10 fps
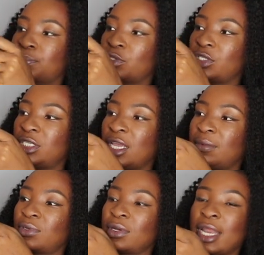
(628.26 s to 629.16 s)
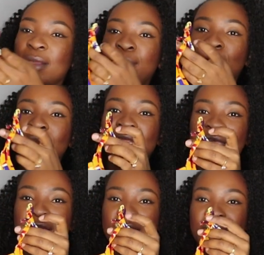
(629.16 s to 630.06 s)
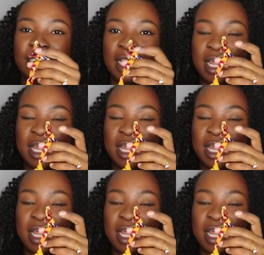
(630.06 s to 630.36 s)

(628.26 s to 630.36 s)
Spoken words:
because she kept on like pulling and